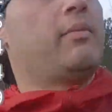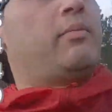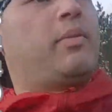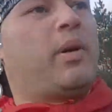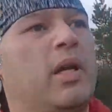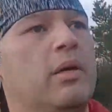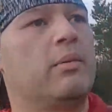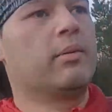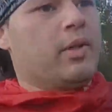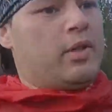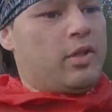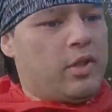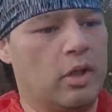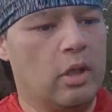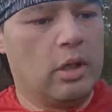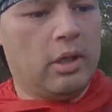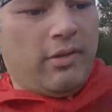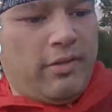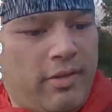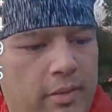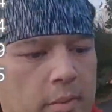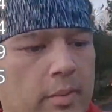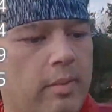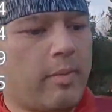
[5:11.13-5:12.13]
Pretty much
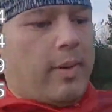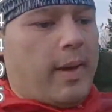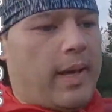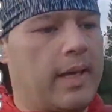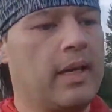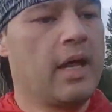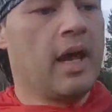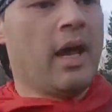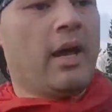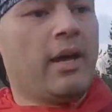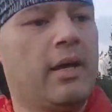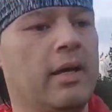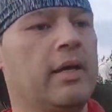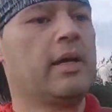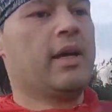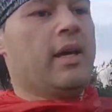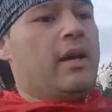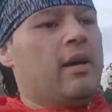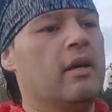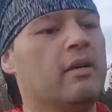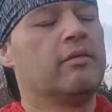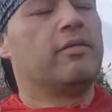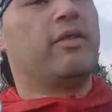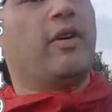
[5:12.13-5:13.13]
all of them have been
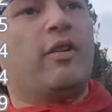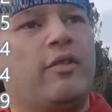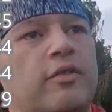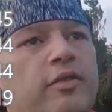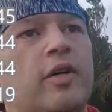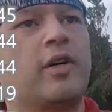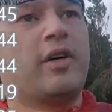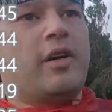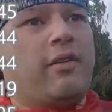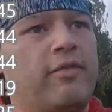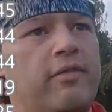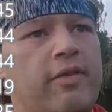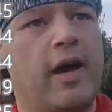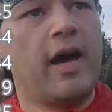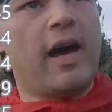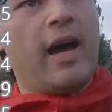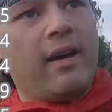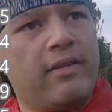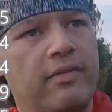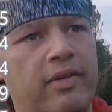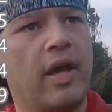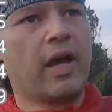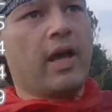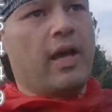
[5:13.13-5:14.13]

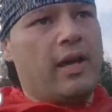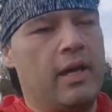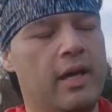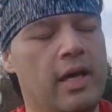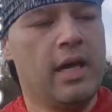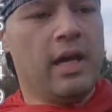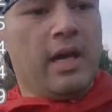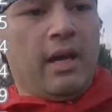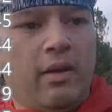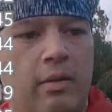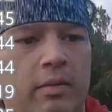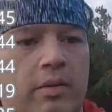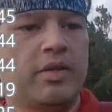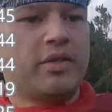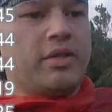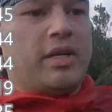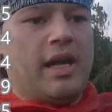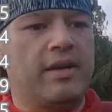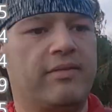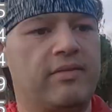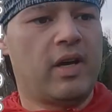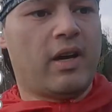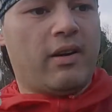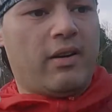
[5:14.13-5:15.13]
4:45 with a
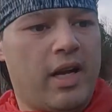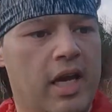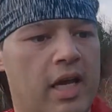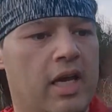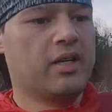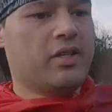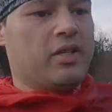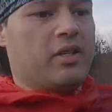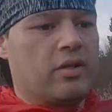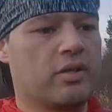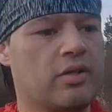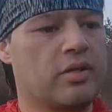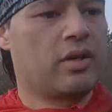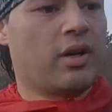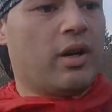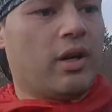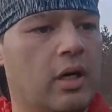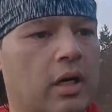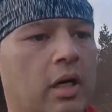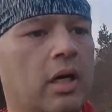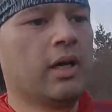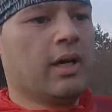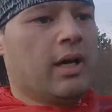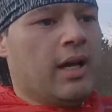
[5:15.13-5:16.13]
slight variation,
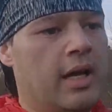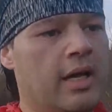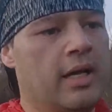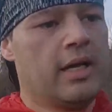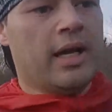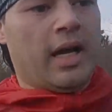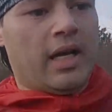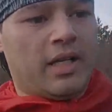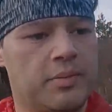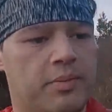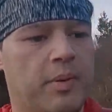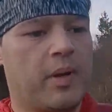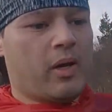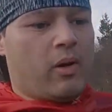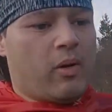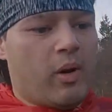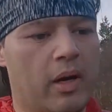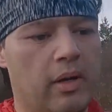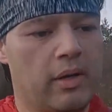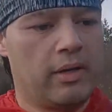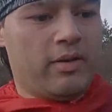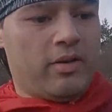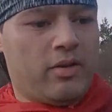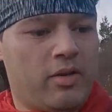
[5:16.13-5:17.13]
so that's been
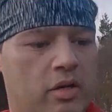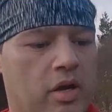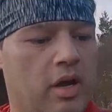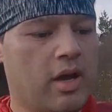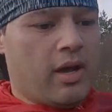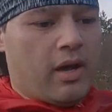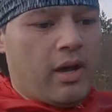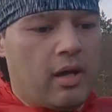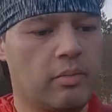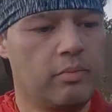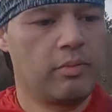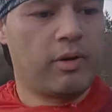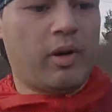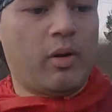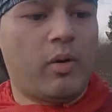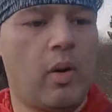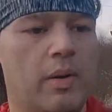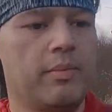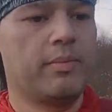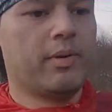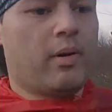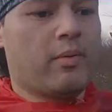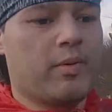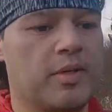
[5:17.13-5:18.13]
quite
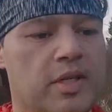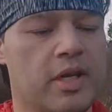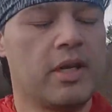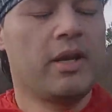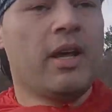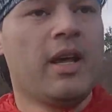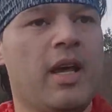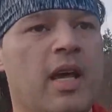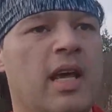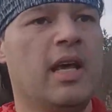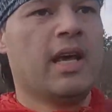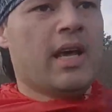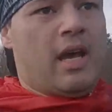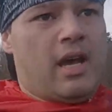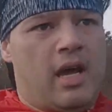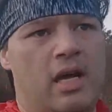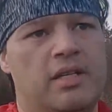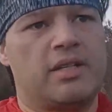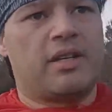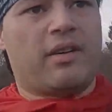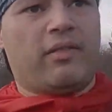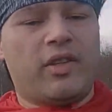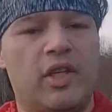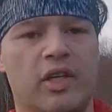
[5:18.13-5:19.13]
promising,
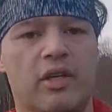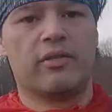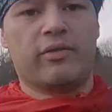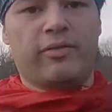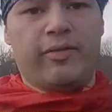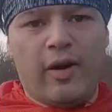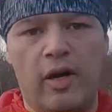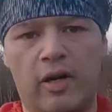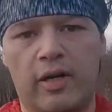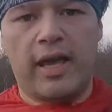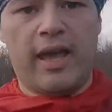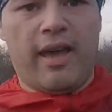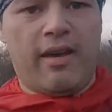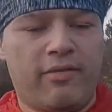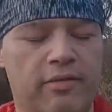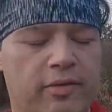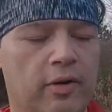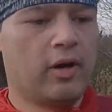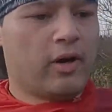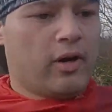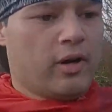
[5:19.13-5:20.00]
because I've done a 4K